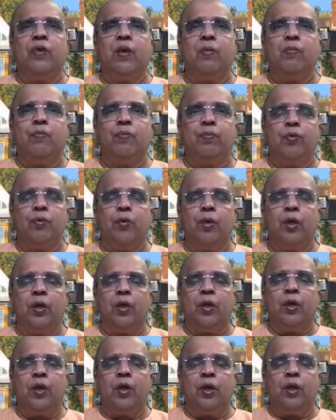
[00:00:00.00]

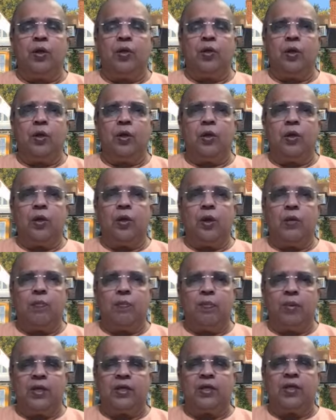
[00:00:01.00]

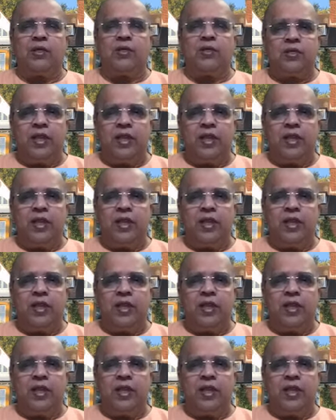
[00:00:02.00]
impressions